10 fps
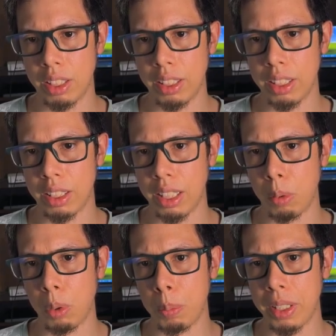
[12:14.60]
there
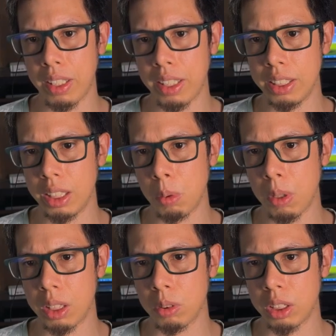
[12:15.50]
will be an easier way
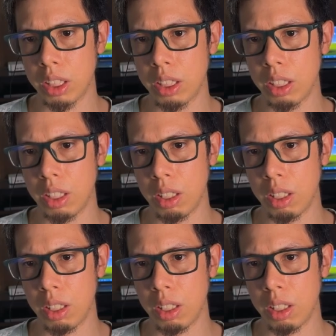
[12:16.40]
to see